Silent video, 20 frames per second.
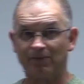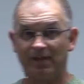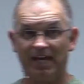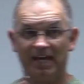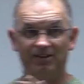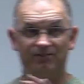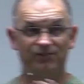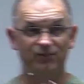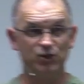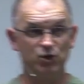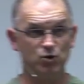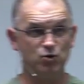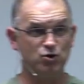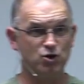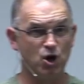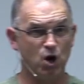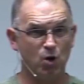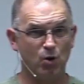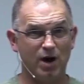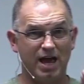If you
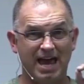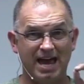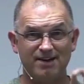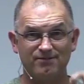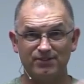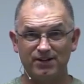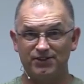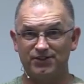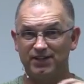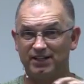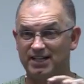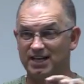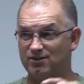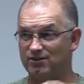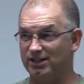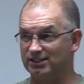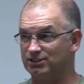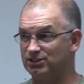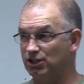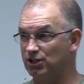know everything there
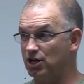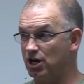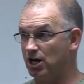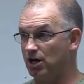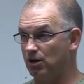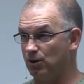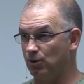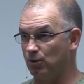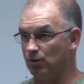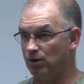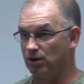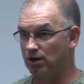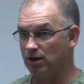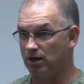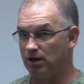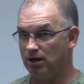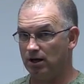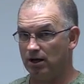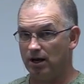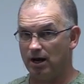is to know
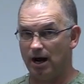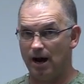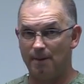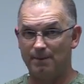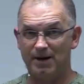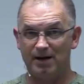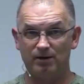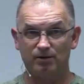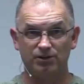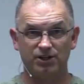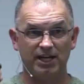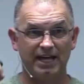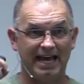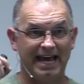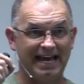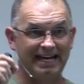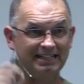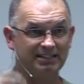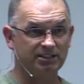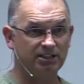about the
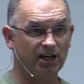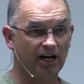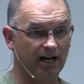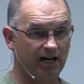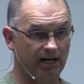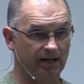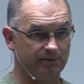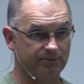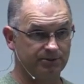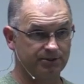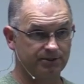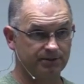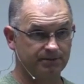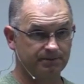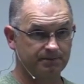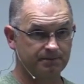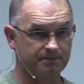end times